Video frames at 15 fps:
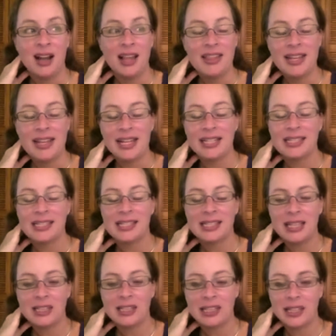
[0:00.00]
I think it's
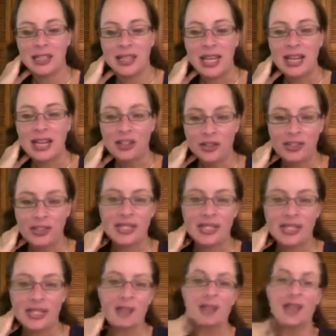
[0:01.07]
such an
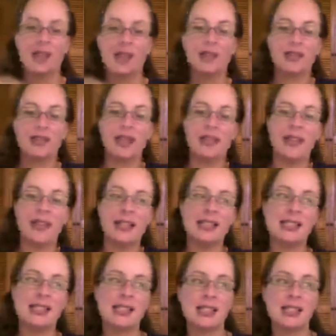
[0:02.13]
interesting area
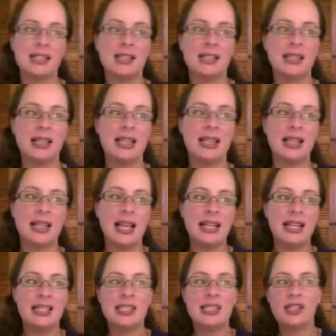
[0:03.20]
that
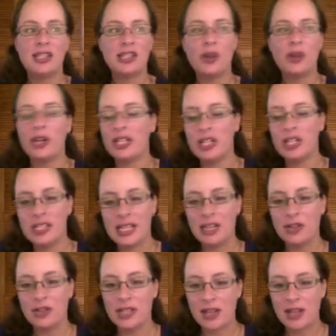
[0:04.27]
and it's just not
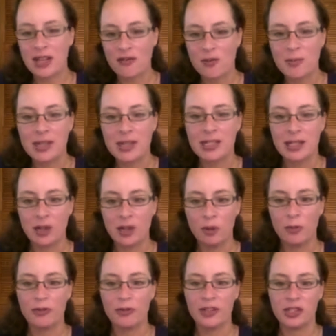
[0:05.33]
just interesting for mental
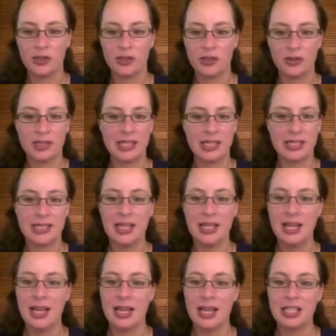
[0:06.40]
health professionals. It's
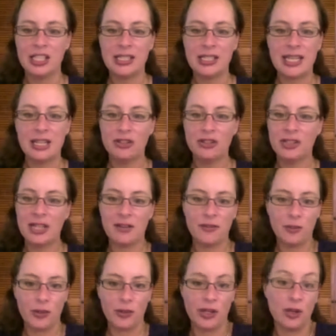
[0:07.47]
just
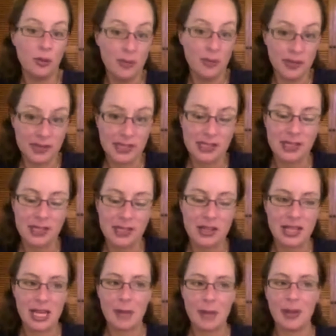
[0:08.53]
interesting for humans
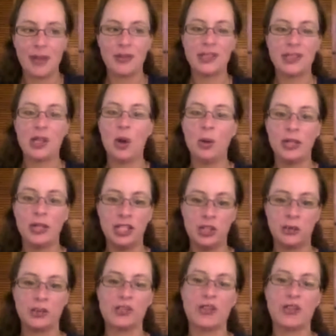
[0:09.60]
to think about this whole
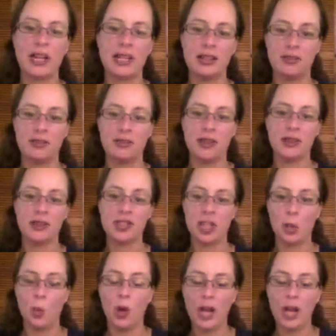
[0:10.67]
issue of strength and
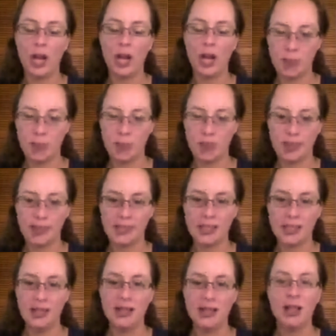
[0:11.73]
flourishing, and what helps
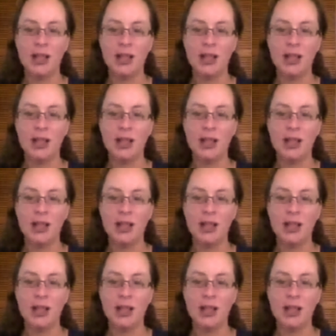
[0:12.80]
us